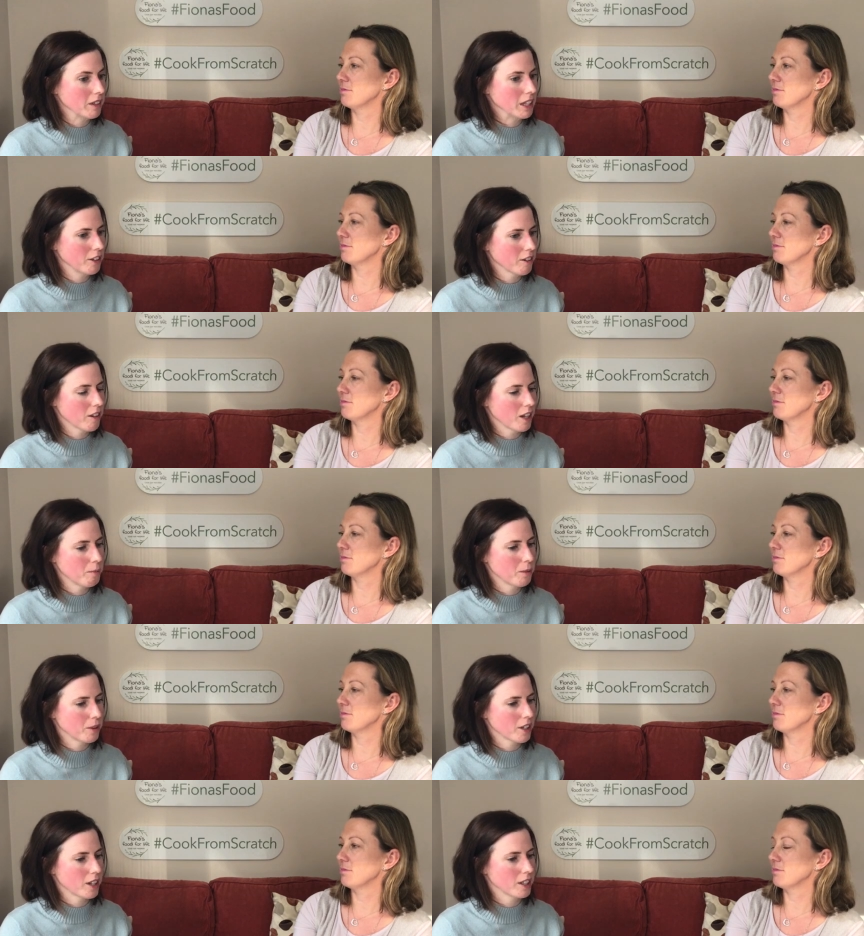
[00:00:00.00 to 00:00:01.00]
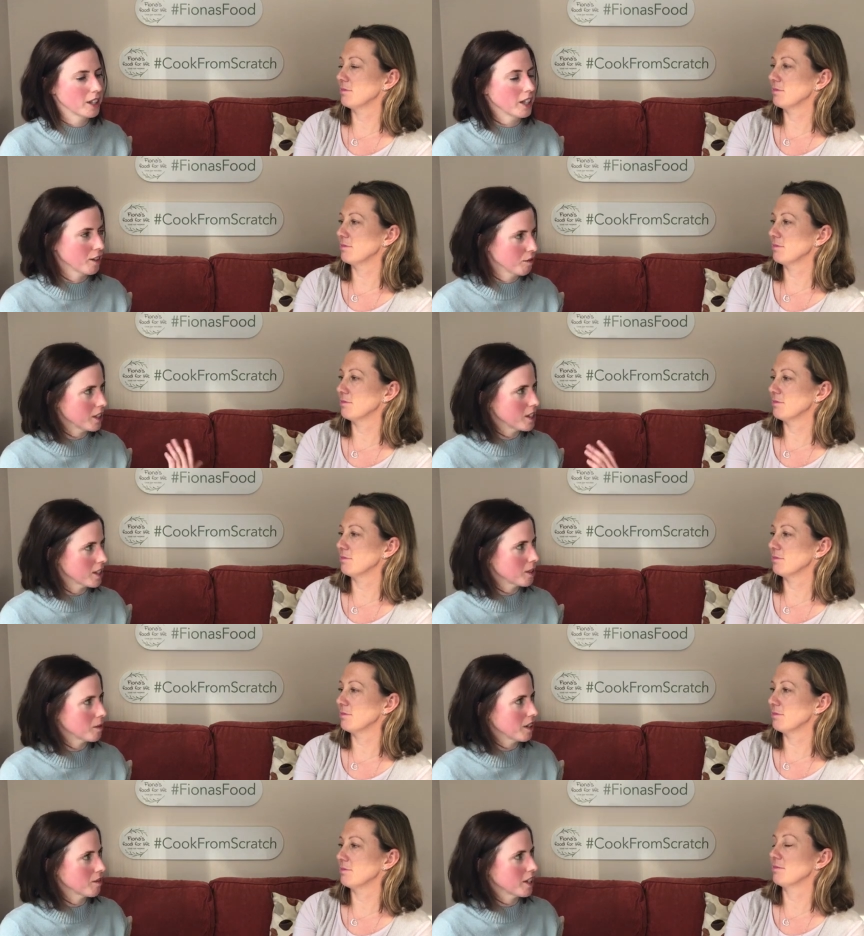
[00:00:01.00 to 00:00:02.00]
Speaker 1: a really good thing. But yeah, if I
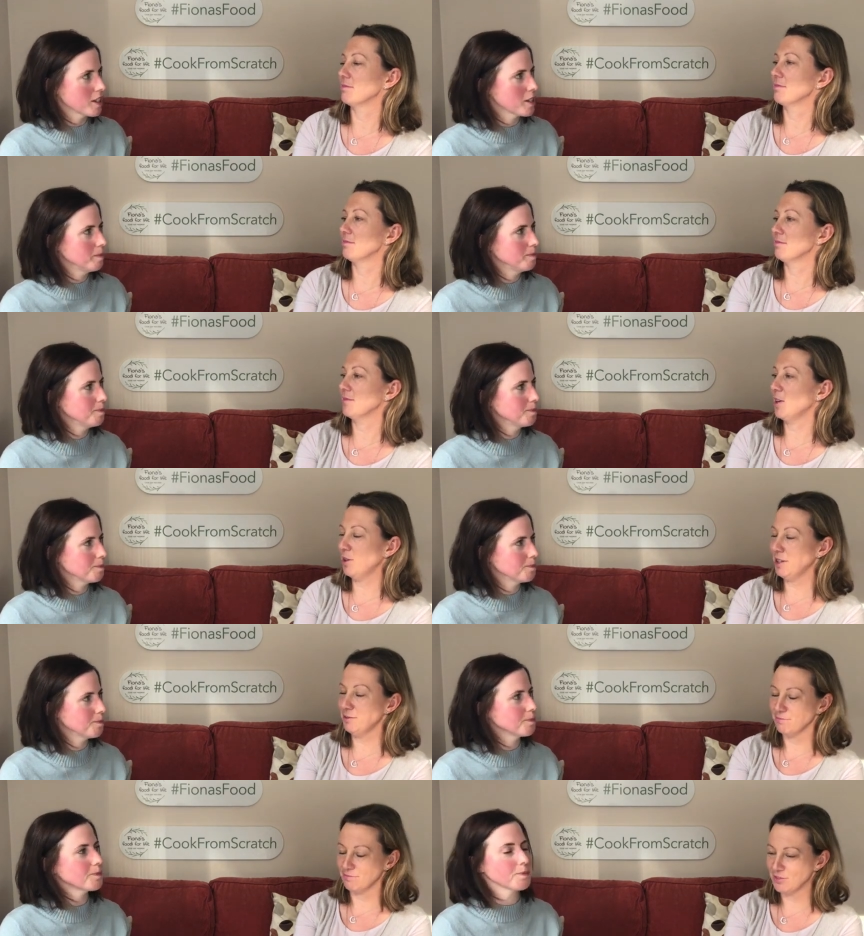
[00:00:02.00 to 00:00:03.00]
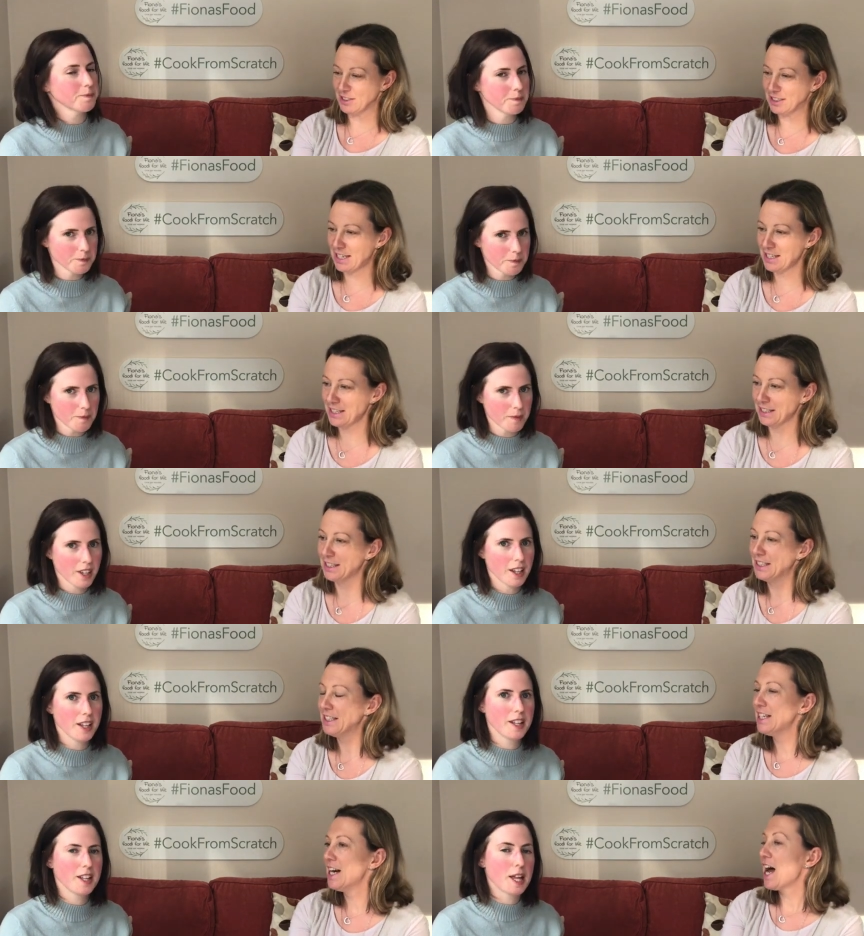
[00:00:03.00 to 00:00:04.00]
did, I would have that.
Speaker 2: Okay, fantastic.
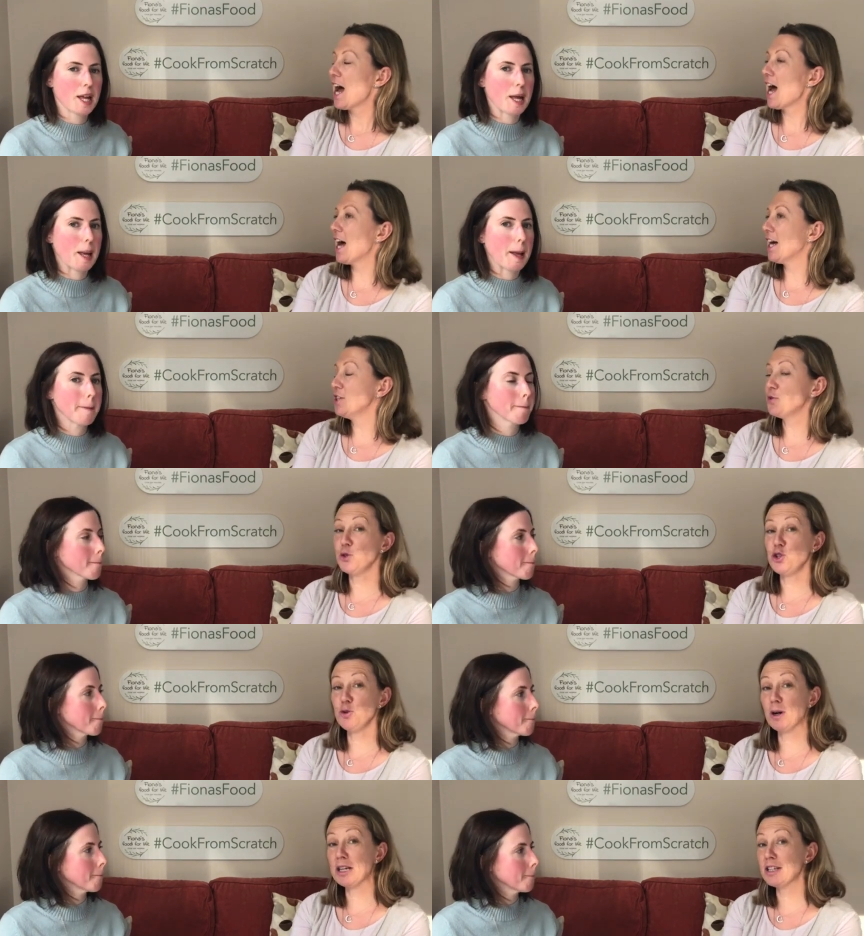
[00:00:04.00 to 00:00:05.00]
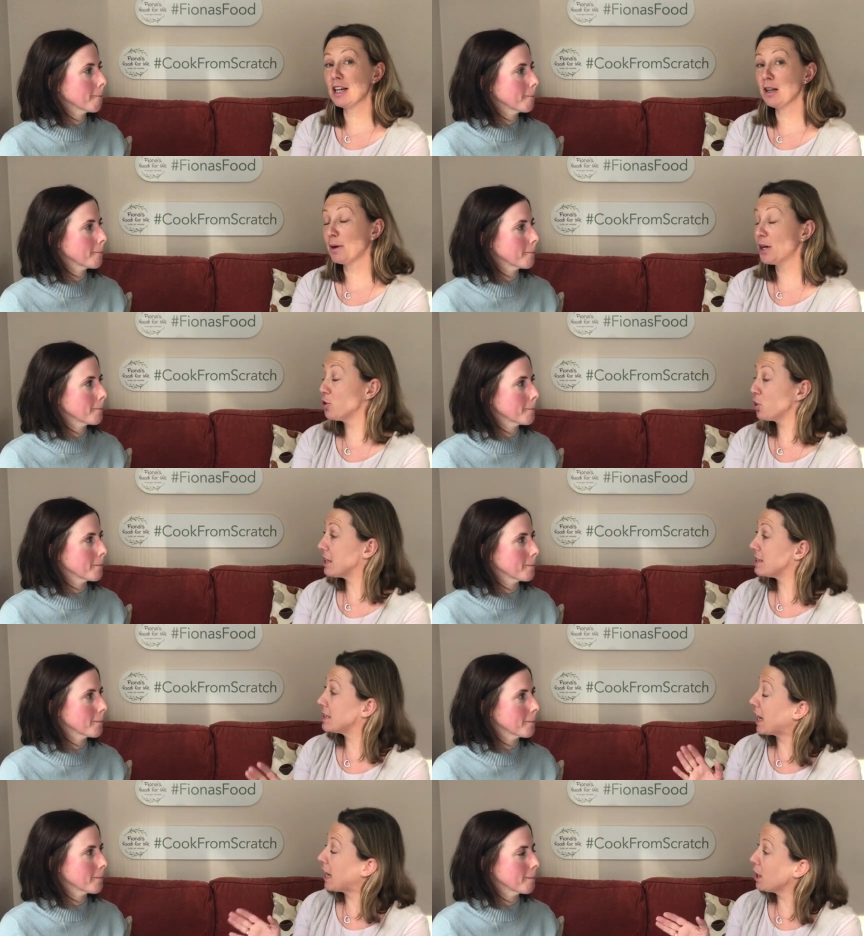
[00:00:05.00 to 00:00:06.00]
And would you mind telling my
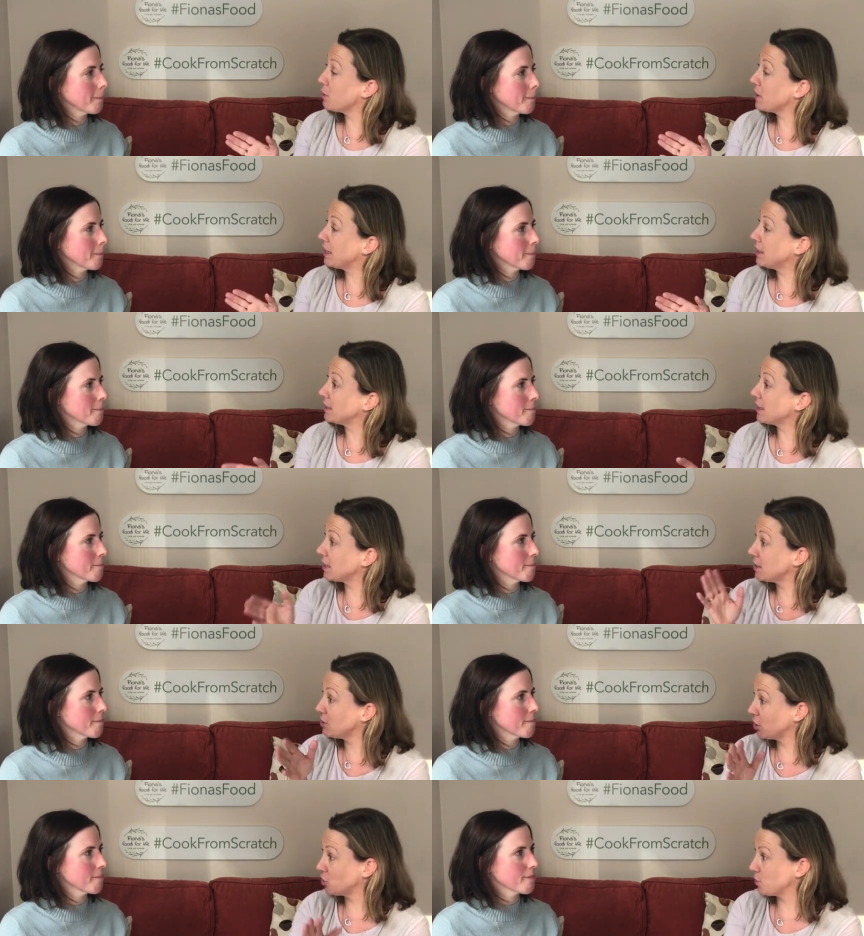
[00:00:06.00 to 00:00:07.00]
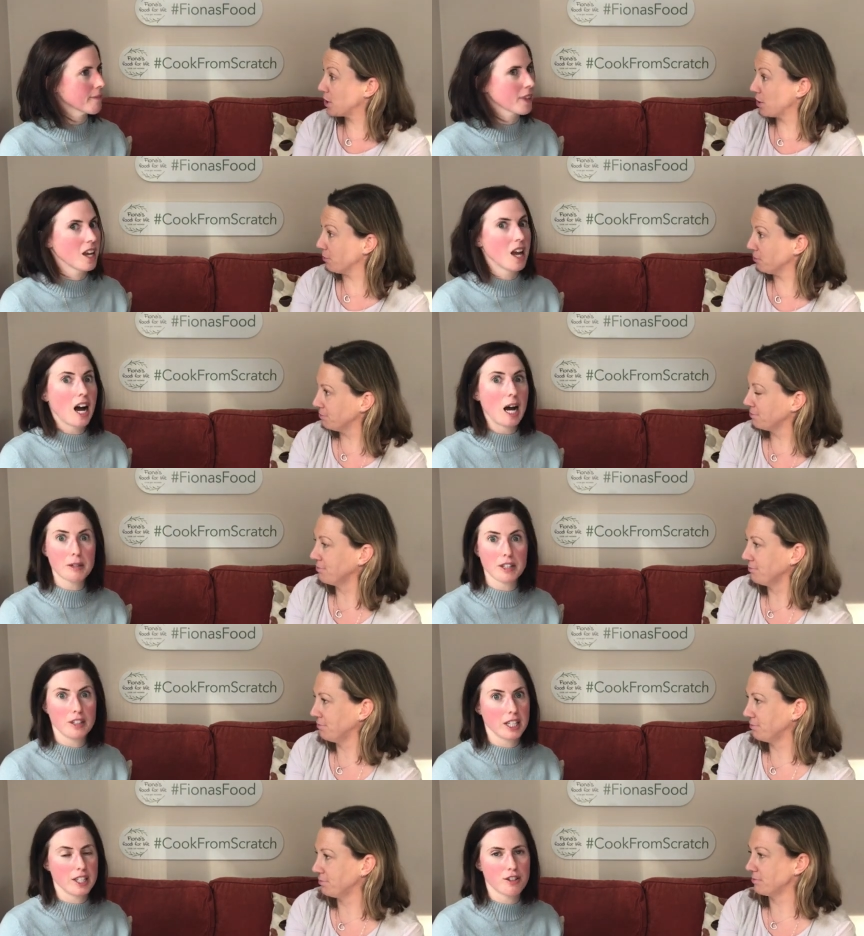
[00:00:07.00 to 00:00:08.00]
audience how they can get in touch with you?
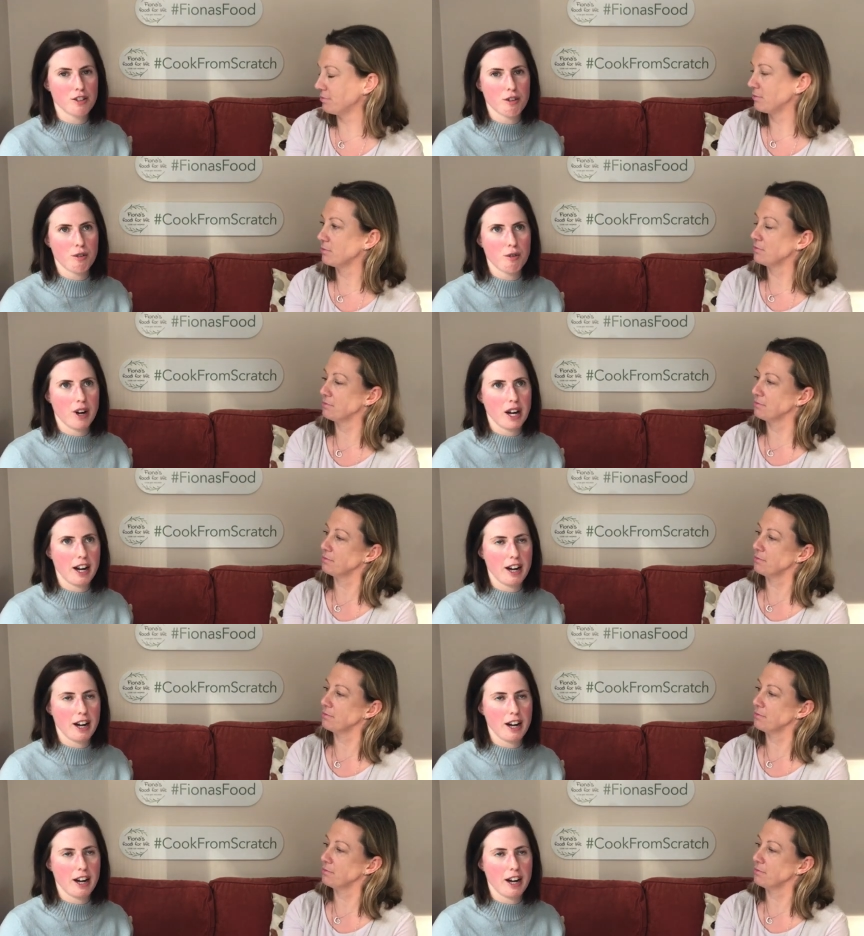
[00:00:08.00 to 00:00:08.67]
Absolutely. So